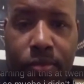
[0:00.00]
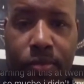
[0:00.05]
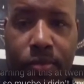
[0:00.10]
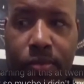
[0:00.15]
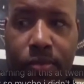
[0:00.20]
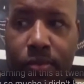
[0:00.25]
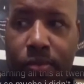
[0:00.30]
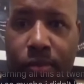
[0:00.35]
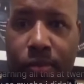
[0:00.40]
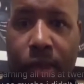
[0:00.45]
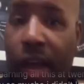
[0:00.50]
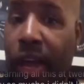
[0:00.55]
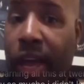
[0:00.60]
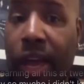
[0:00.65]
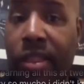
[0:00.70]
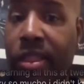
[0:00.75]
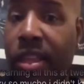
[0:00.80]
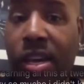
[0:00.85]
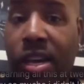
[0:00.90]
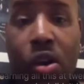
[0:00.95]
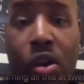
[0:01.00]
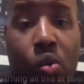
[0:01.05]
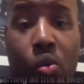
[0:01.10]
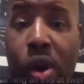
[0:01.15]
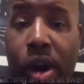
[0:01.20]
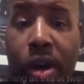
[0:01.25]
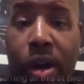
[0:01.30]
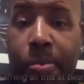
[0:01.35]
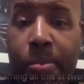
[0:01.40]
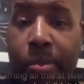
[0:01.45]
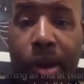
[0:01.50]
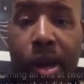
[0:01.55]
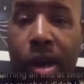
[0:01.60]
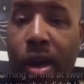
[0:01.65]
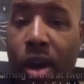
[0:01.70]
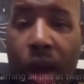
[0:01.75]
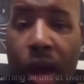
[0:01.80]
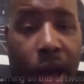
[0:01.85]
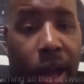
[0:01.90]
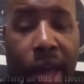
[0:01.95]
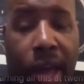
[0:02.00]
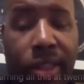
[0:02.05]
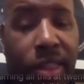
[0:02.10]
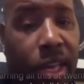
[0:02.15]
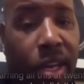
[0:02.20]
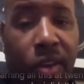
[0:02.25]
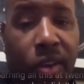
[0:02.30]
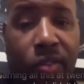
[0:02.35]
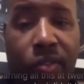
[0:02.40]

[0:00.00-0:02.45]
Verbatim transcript: I can't think of one. I can't think of